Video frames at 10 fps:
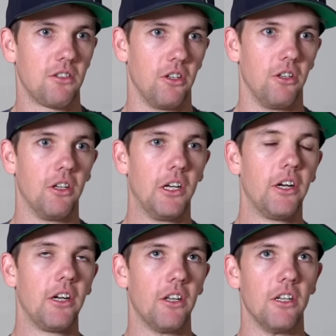So
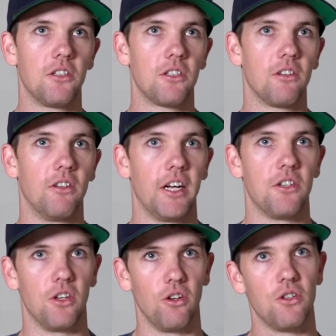
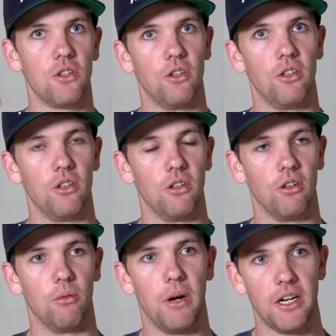that zone 2
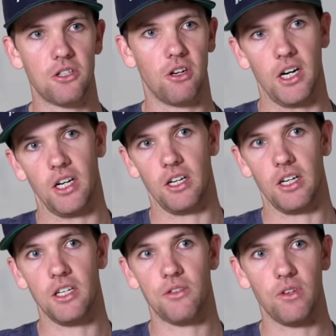or base training
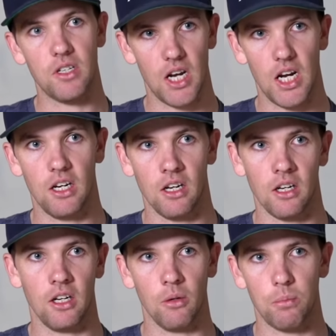is
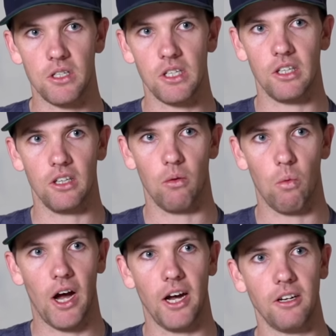fatiguing in a particular
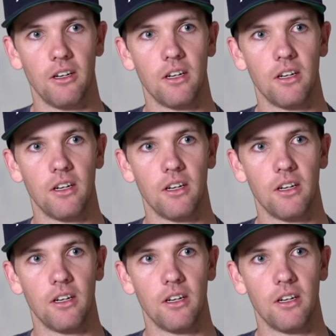way.